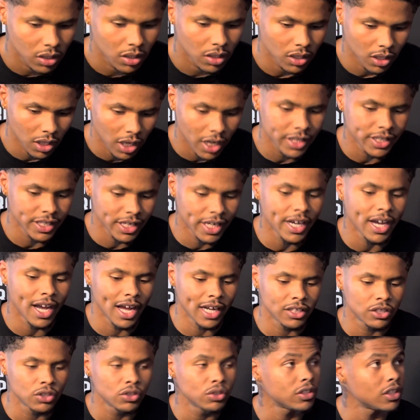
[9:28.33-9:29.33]
I
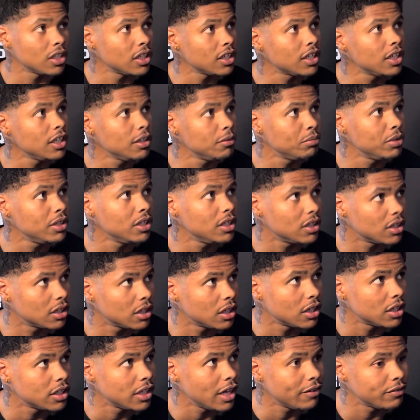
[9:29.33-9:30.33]
do think he beat
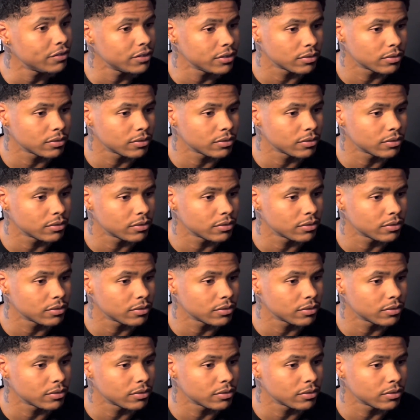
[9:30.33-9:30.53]
Devin.